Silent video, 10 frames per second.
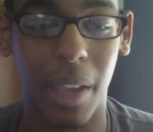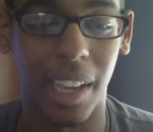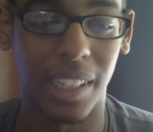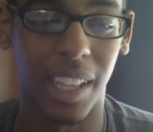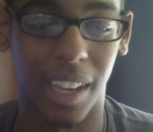
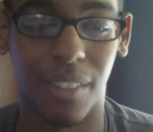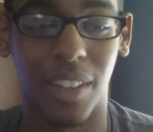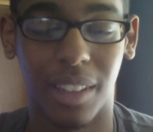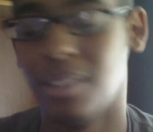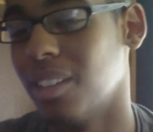inkling of
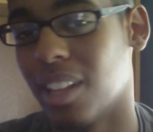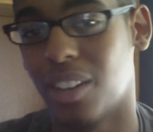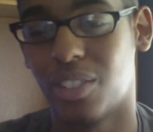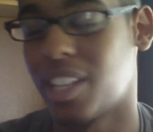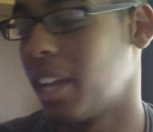it. You'll
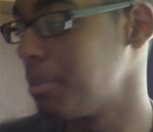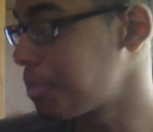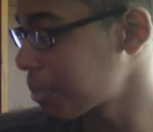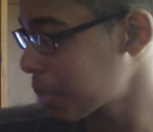understand.